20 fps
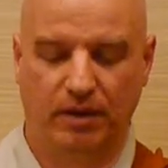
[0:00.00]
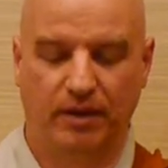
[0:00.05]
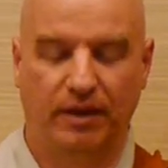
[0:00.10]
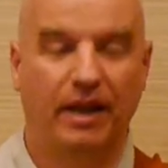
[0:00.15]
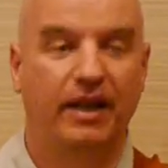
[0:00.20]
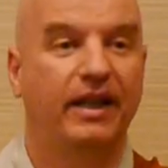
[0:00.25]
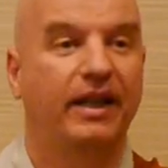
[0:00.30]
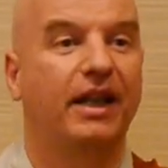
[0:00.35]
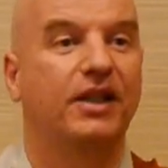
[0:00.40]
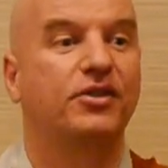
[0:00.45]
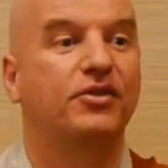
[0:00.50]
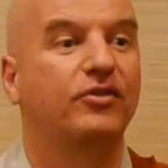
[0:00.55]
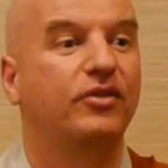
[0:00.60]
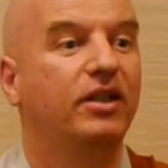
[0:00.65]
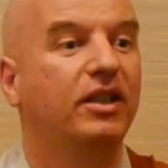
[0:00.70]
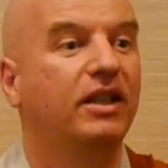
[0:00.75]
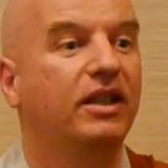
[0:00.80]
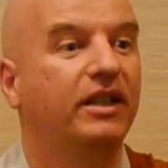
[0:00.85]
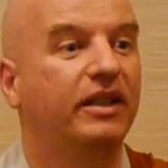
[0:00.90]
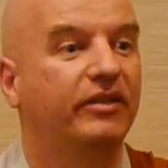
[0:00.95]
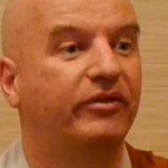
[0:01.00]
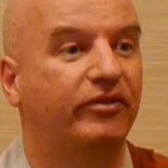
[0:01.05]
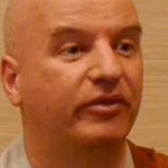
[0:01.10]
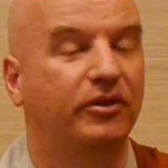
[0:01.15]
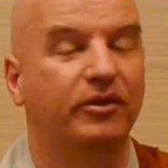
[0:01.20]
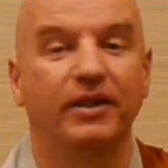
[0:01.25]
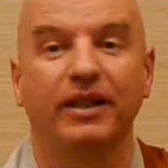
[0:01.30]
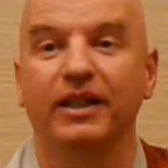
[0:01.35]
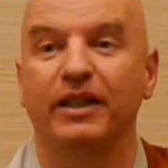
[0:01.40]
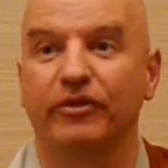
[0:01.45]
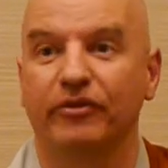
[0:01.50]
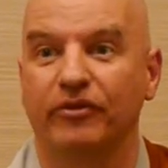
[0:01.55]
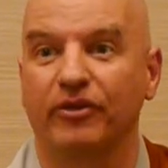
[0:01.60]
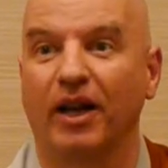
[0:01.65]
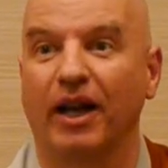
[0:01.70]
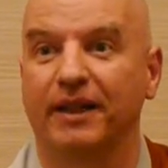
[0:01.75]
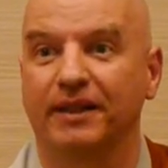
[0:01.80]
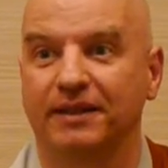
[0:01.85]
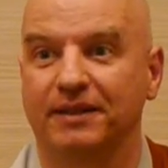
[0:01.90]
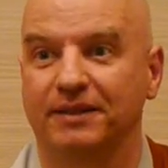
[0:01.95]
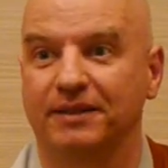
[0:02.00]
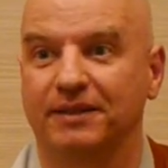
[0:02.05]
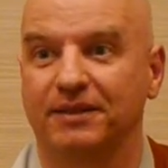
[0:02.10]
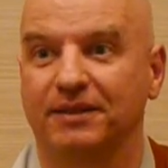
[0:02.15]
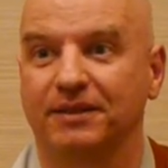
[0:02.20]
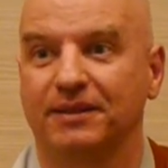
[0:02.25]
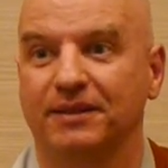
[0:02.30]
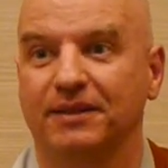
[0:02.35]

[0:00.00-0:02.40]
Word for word: Then he gets really, really frightened.